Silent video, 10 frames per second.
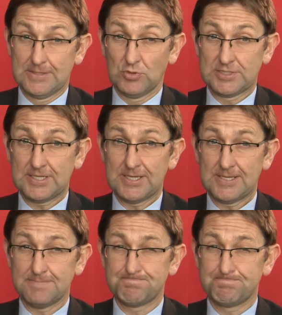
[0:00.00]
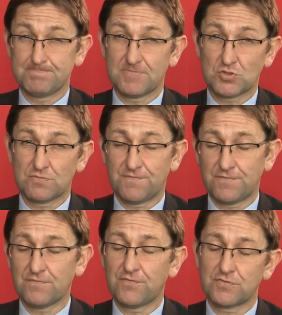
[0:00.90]
we'll say,
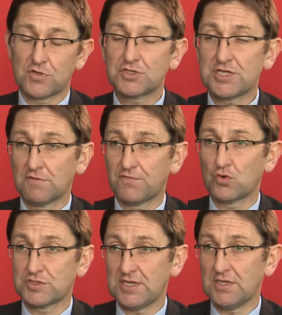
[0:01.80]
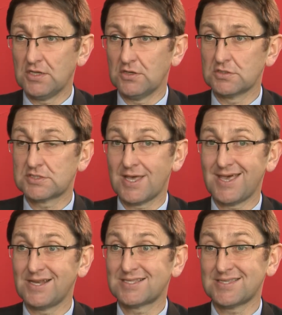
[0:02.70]
13 or 14 years,
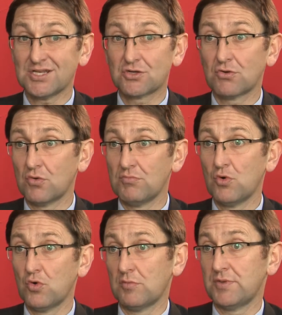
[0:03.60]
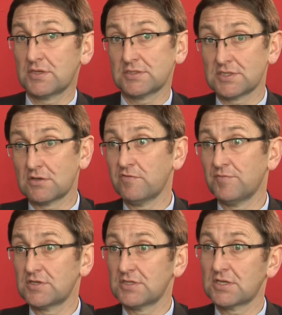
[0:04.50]
and is set to grow more because the
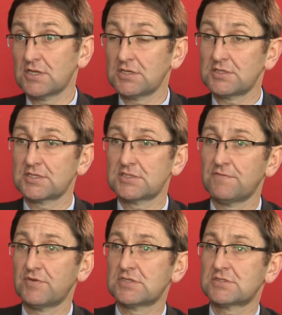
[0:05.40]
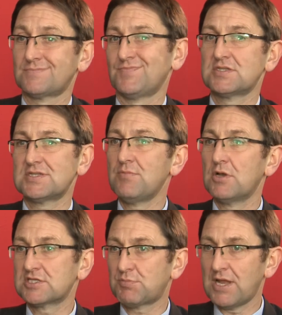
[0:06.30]
government, in the context of its
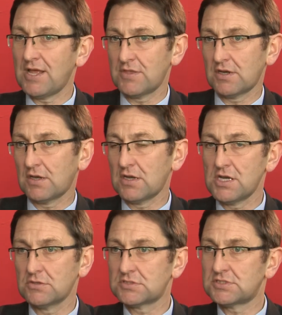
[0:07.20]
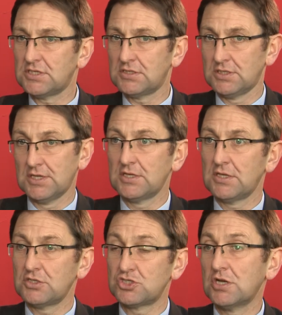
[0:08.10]
stimulus plan that it announced in
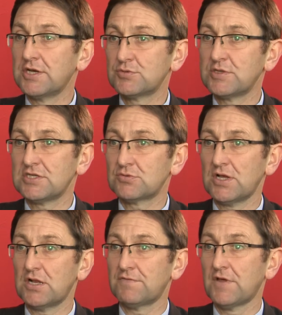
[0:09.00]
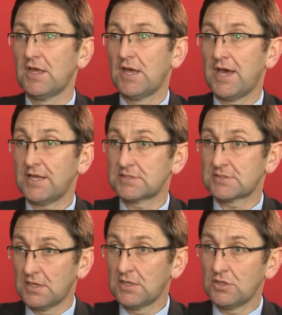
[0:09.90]
July 2012, has
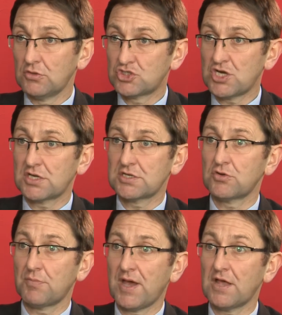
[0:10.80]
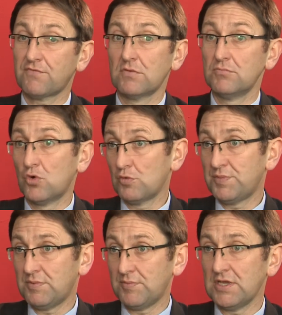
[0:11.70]
charted out a path for more
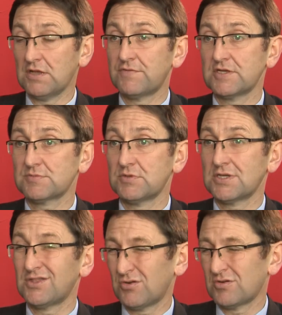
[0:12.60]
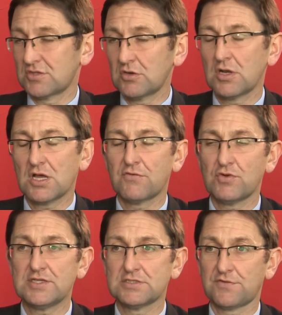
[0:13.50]
PPP investment, and there are a lot of
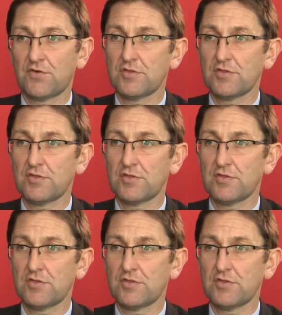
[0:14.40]
reasons for